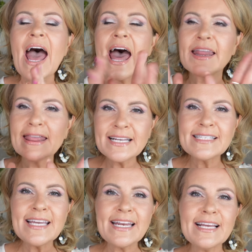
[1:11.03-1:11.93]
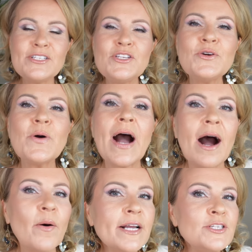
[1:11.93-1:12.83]
And let's get into
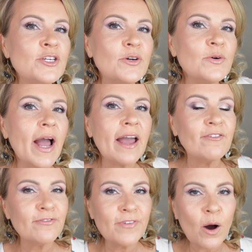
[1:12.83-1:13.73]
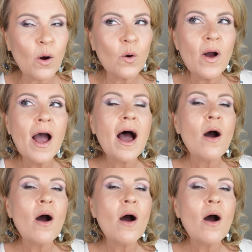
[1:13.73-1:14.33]
how I do a faux